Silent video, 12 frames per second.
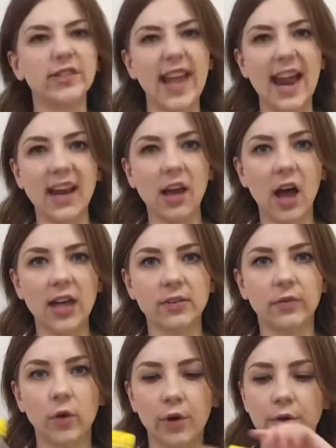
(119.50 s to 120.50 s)
any kind of
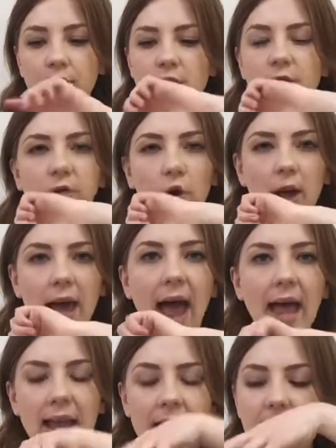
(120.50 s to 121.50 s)
oil that you've
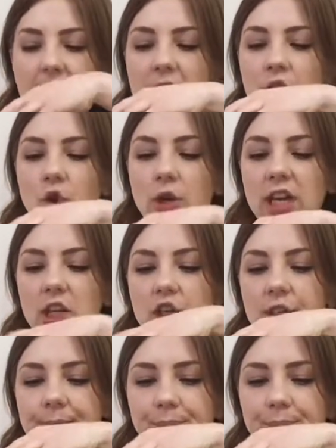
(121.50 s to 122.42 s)
got in your kitchen.